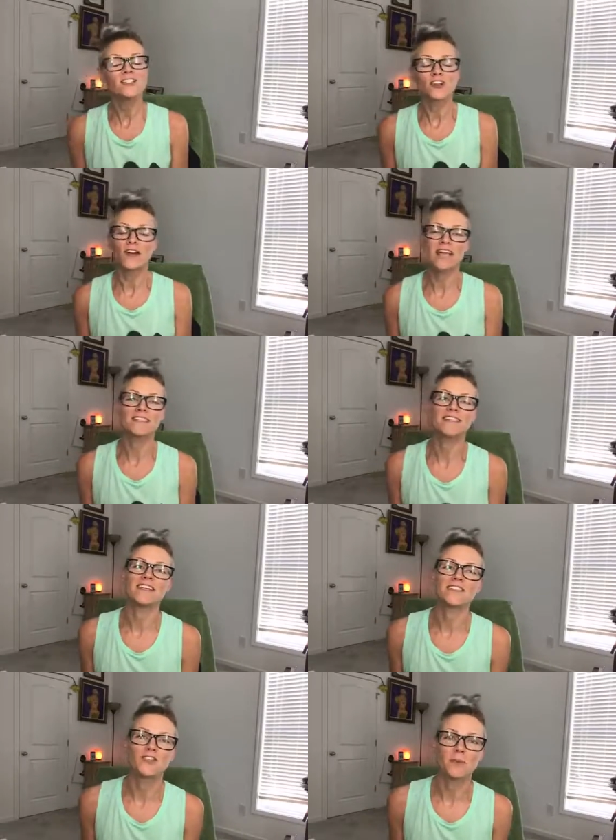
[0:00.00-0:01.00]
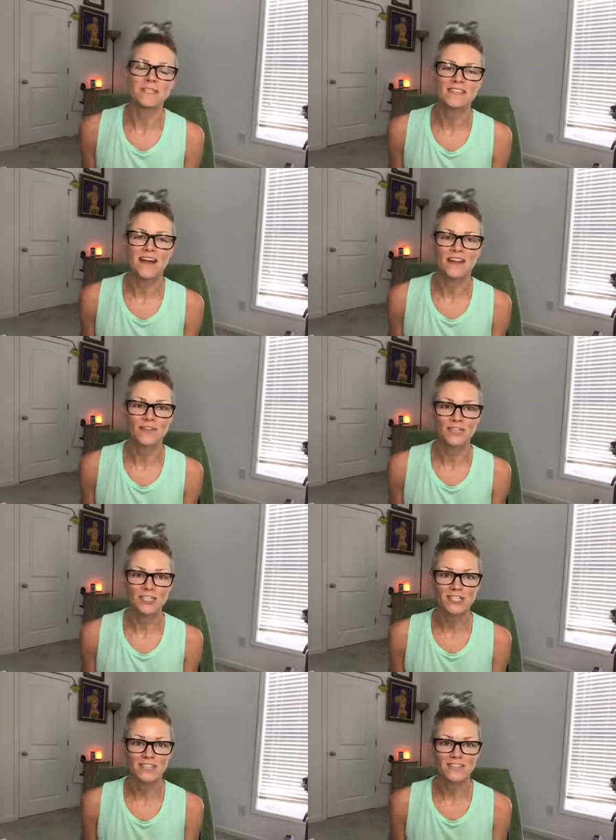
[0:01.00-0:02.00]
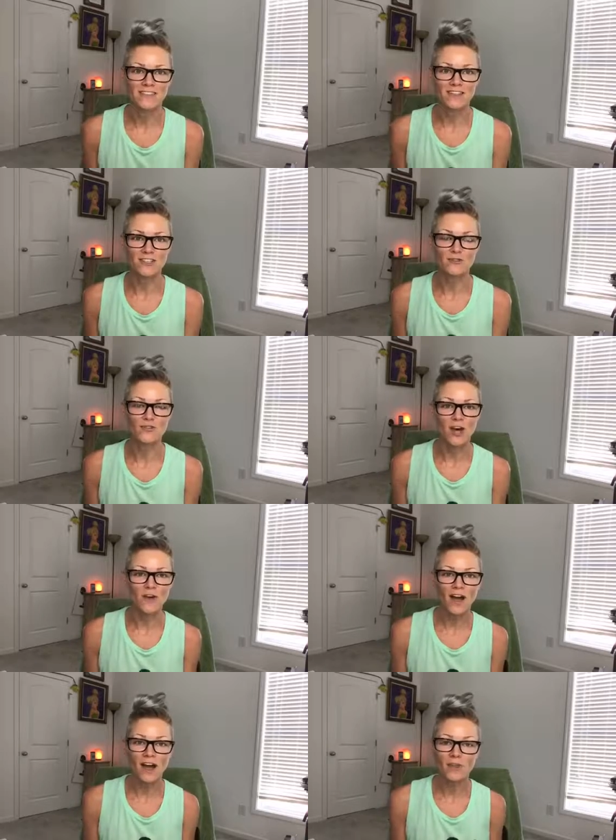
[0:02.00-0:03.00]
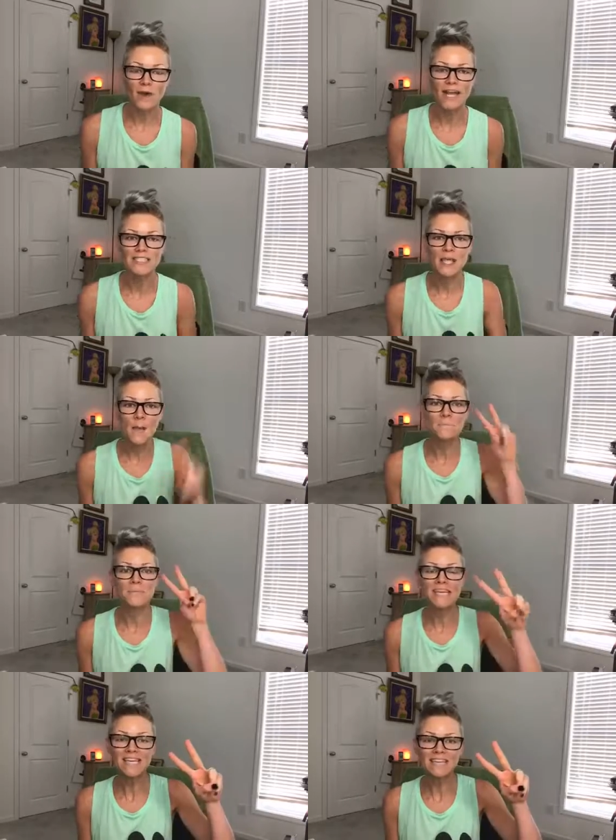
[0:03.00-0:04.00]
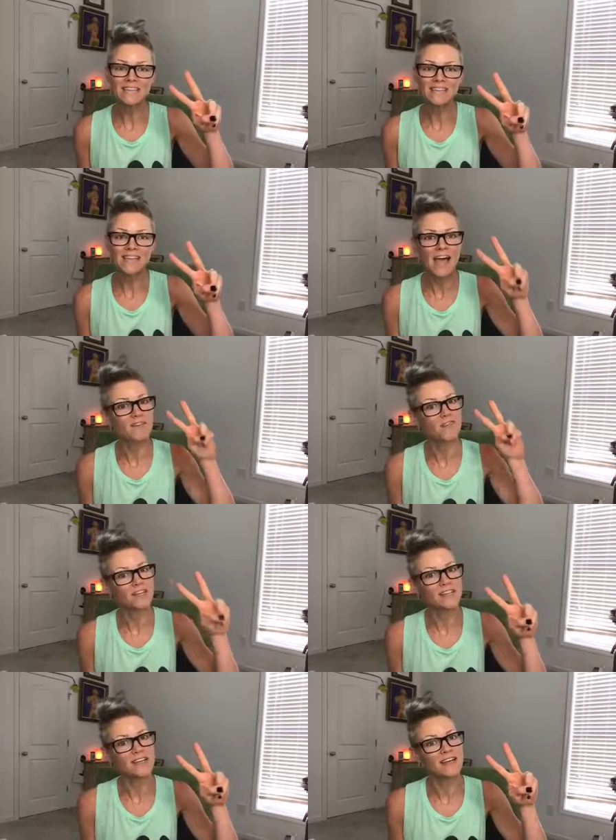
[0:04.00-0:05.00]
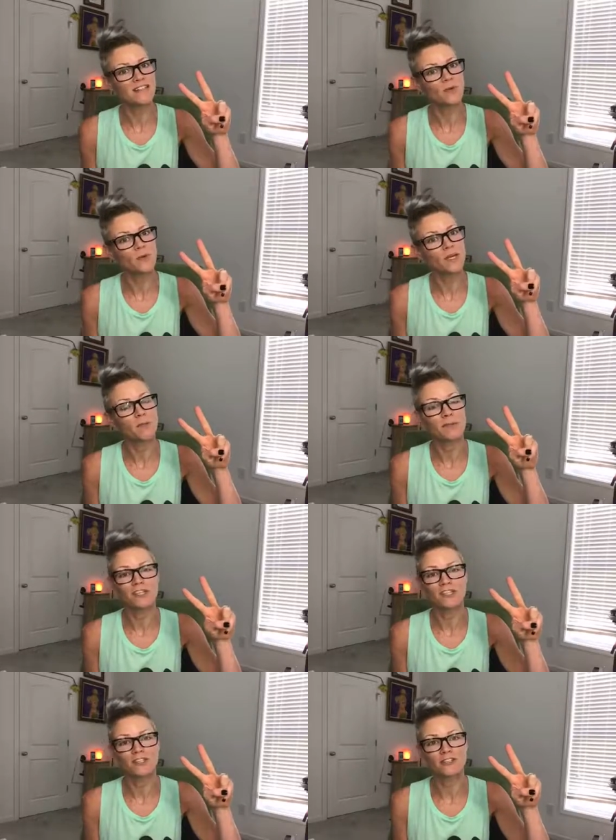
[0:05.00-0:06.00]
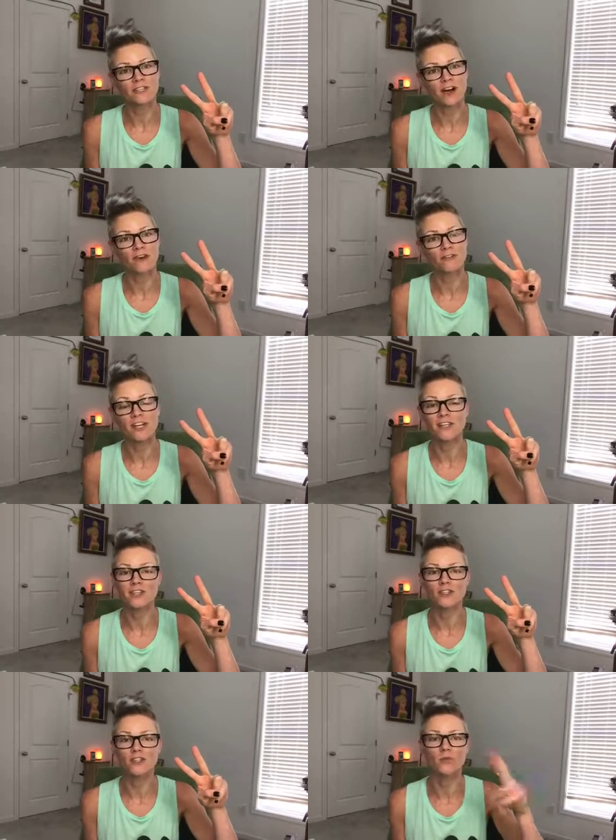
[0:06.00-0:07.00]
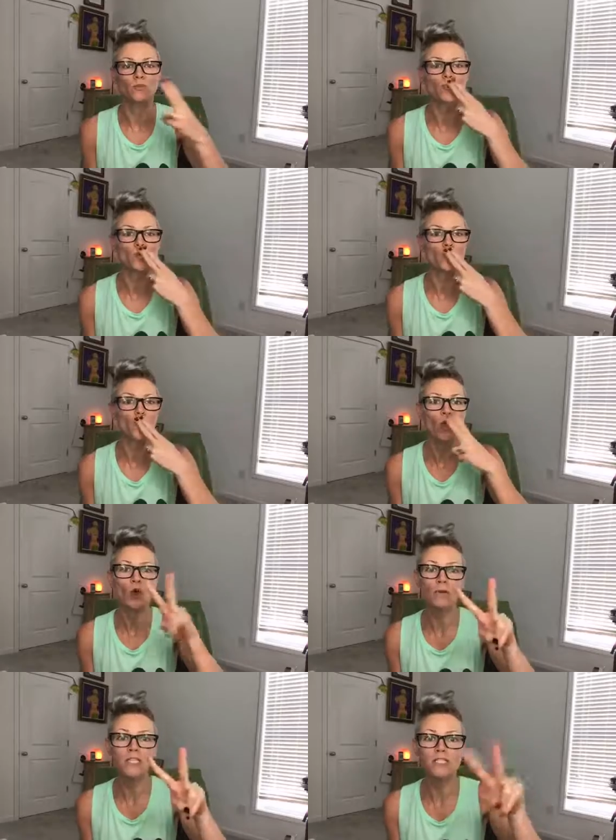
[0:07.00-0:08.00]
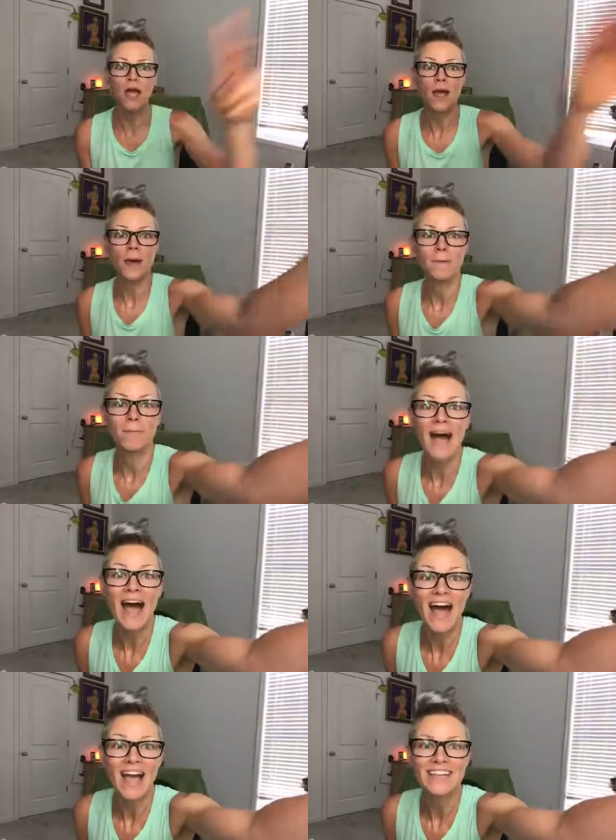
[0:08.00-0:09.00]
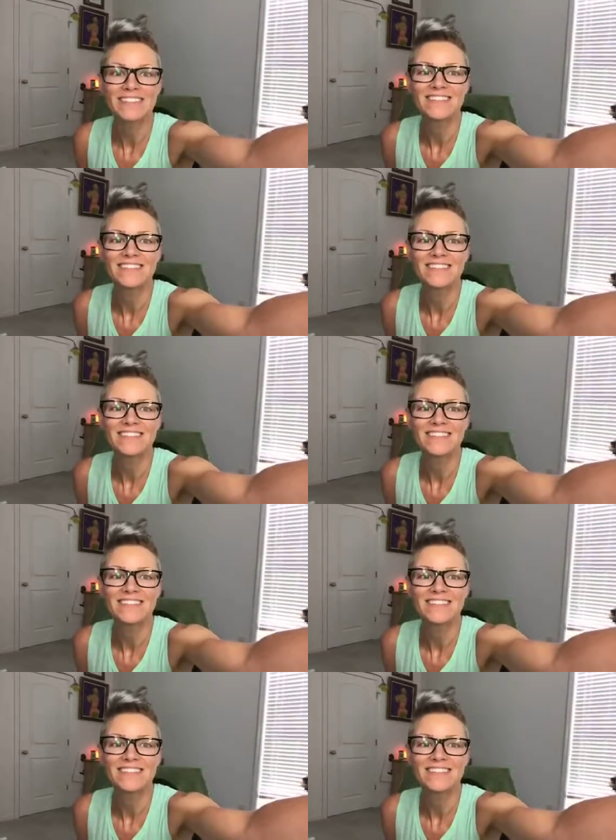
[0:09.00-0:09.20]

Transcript: don't hesitate to jump inside Infertility Sucks. You don't. Otherwise, be easy. Have a fantastic week. Be good to yourself. And I'll talk to you soon. Peace. Bye.